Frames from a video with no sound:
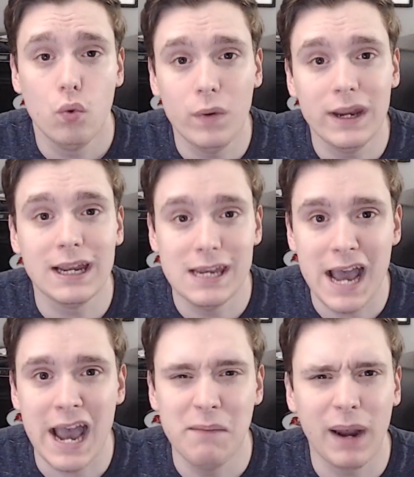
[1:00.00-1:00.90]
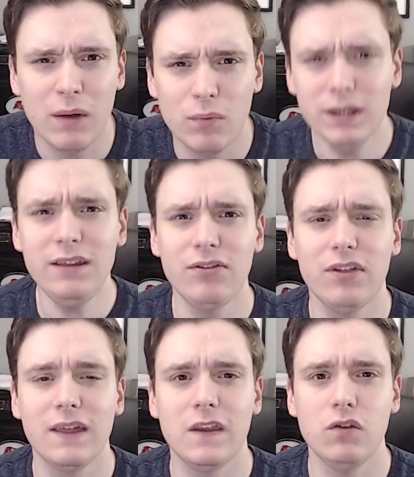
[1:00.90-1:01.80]
week 9. But I really
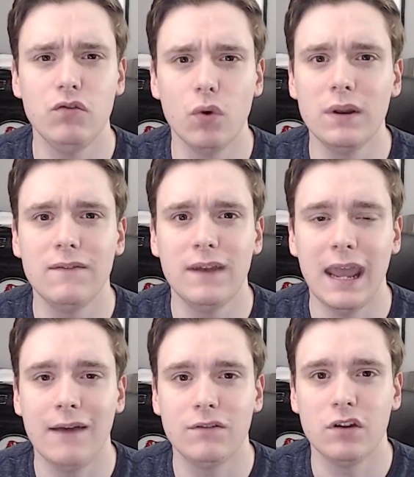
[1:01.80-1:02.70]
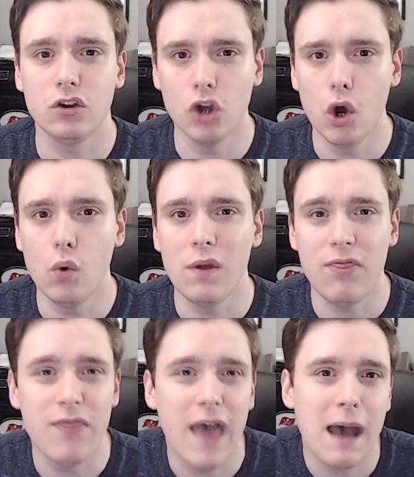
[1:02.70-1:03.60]
think that you don't even have to go
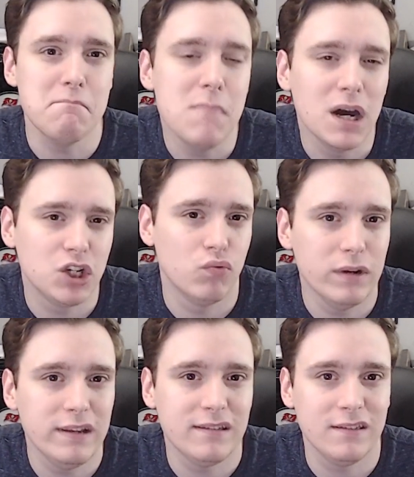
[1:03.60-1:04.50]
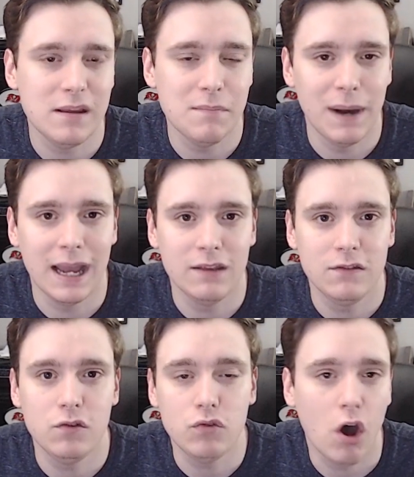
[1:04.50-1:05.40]
with that much recency bias
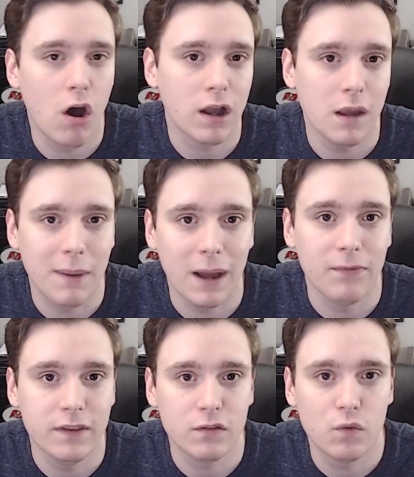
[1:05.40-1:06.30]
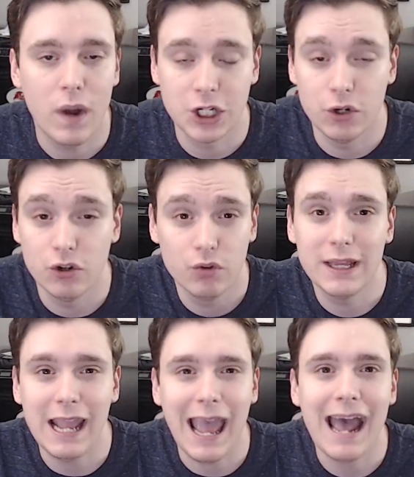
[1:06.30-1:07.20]
to talk about this question or to
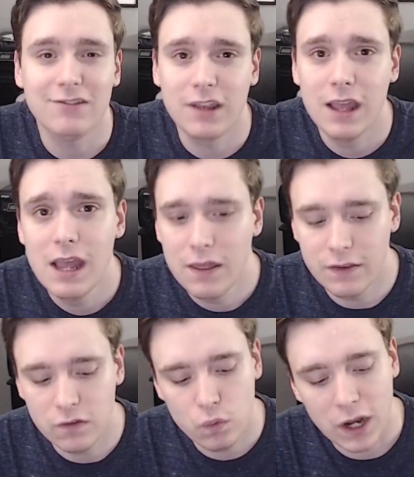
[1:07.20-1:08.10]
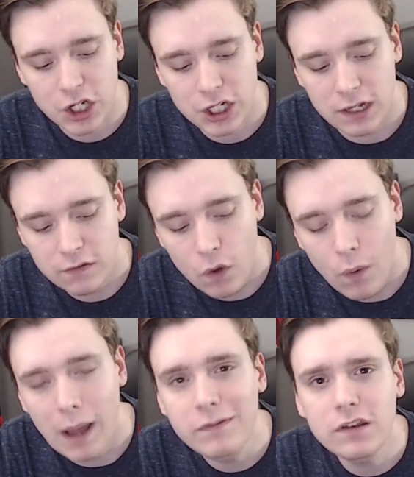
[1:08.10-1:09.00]
really ask this question. So
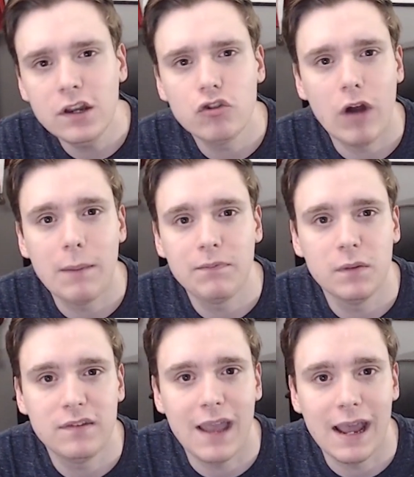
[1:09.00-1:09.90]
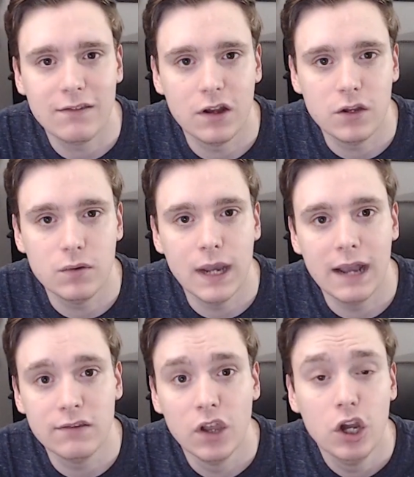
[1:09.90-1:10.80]
I'm just going to drop some stats on you
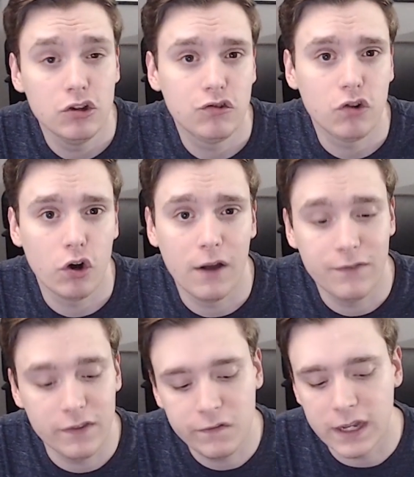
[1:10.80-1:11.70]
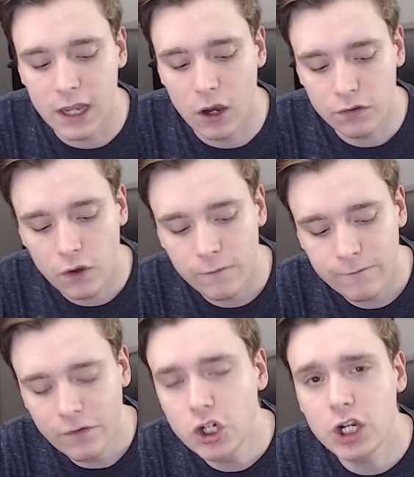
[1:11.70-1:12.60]
guys to start off this video. So
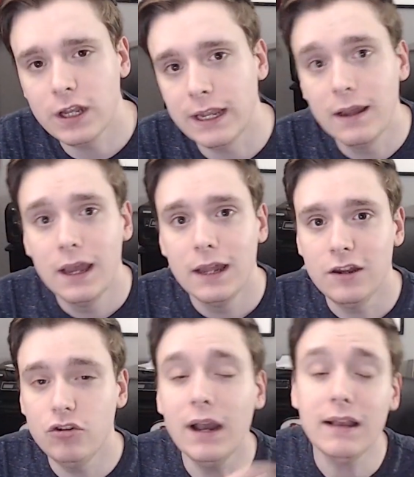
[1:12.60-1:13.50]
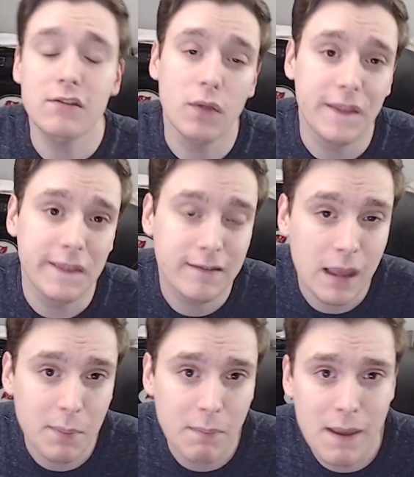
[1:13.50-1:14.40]
firstly, did you guys know that the
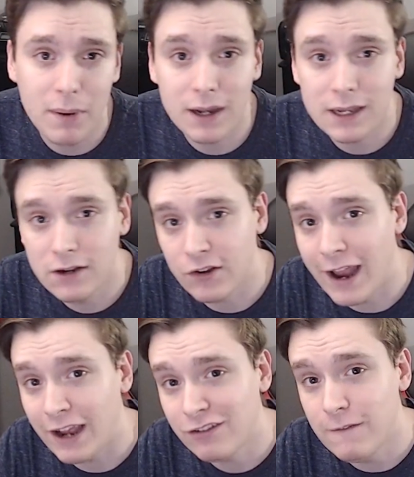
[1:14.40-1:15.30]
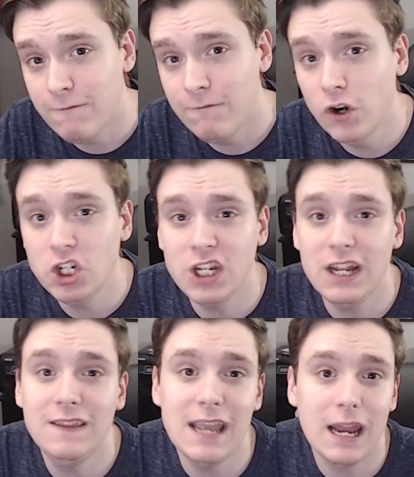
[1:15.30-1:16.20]
Tampa Bay Buccaneers are actually first
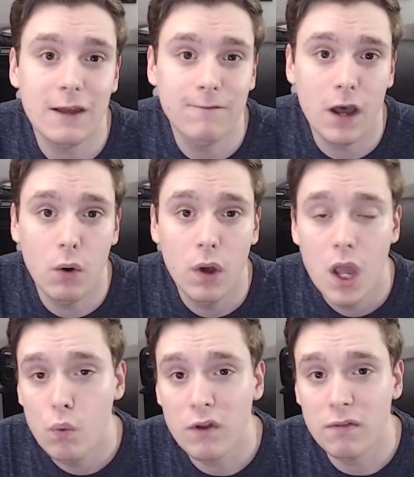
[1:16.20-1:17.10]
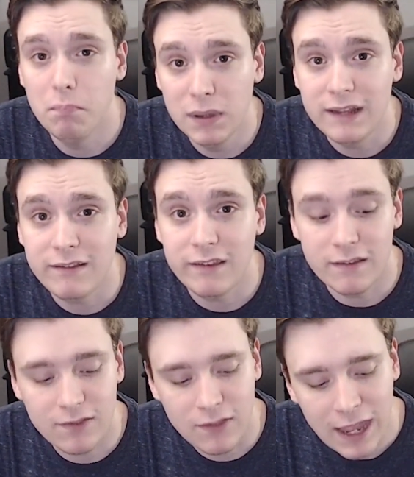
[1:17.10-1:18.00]
in the NFL with
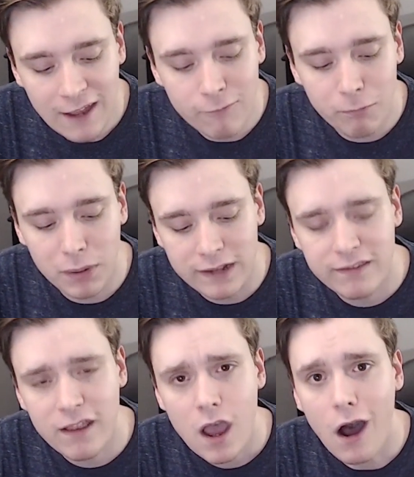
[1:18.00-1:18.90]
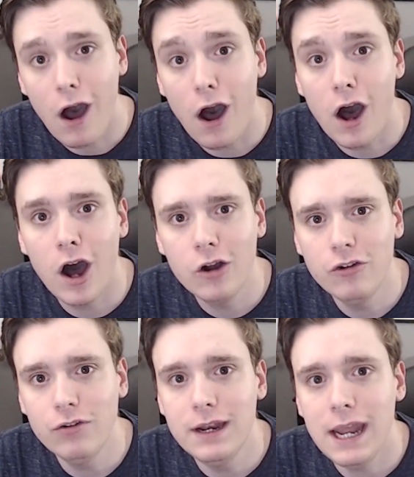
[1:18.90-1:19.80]
blitzes? They have blitzed
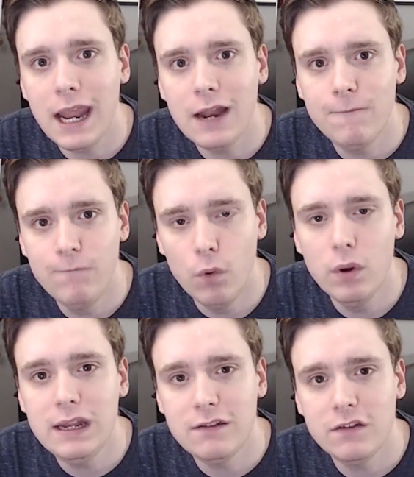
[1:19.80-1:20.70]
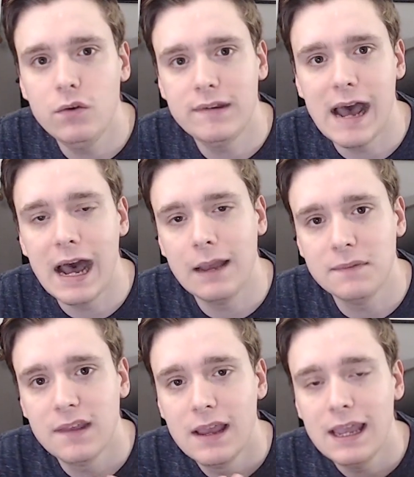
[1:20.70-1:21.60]
142
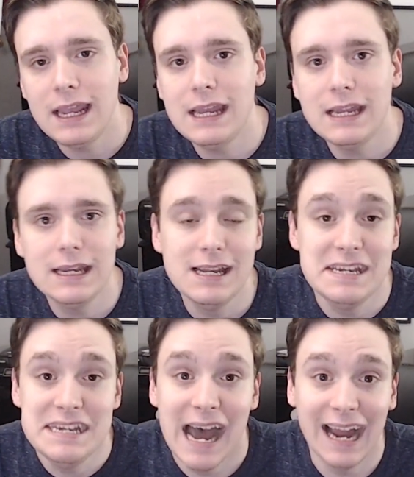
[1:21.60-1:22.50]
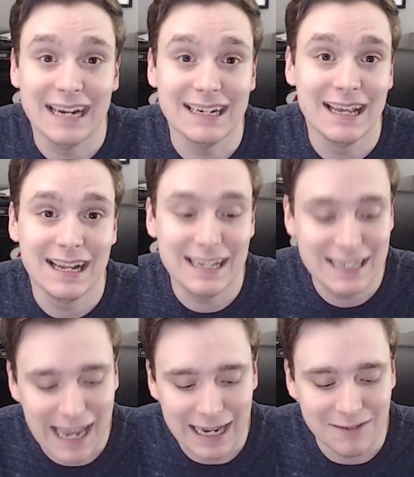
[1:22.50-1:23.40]
times in 9
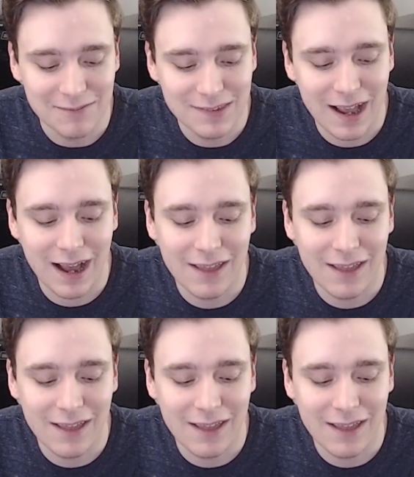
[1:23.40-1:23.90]
games.